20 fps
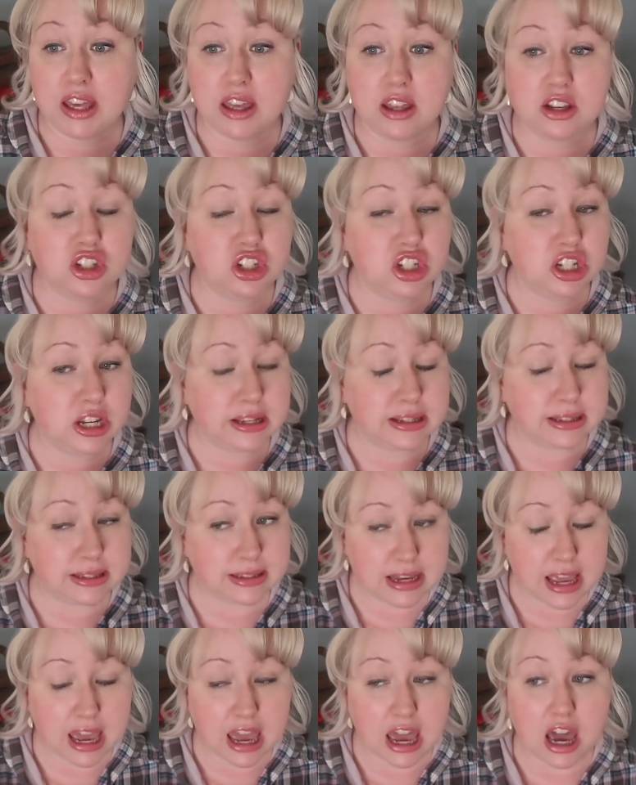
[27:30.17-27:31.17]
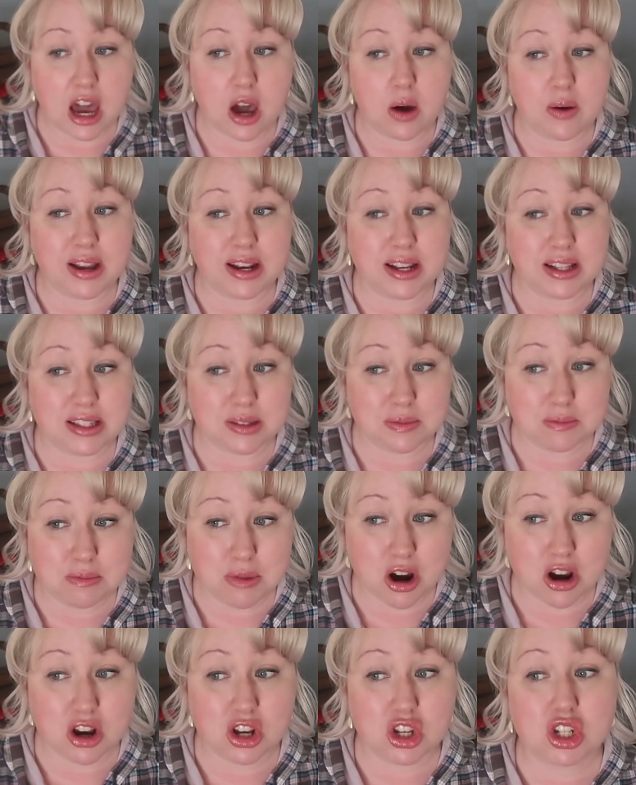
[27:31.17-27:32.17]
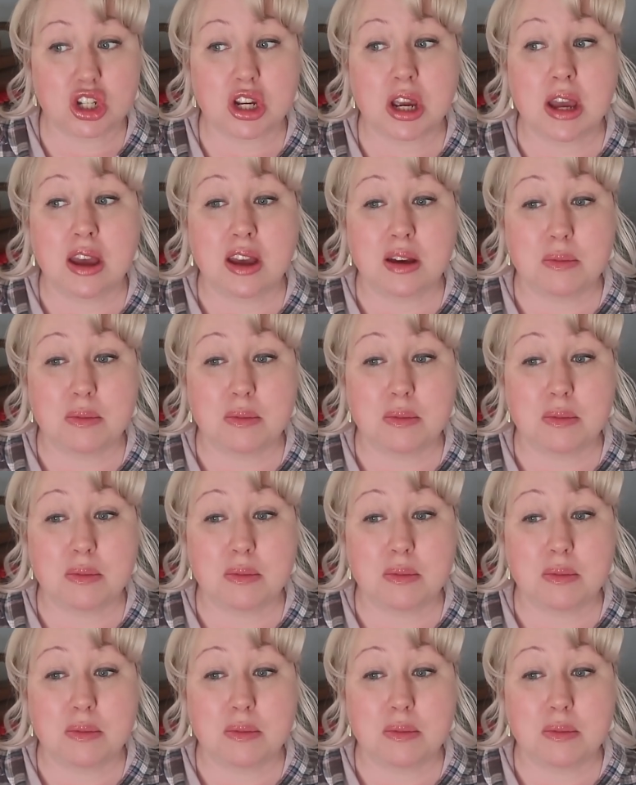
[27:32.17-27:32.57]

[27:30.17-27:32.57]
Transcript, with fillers: get chicks now and it's March,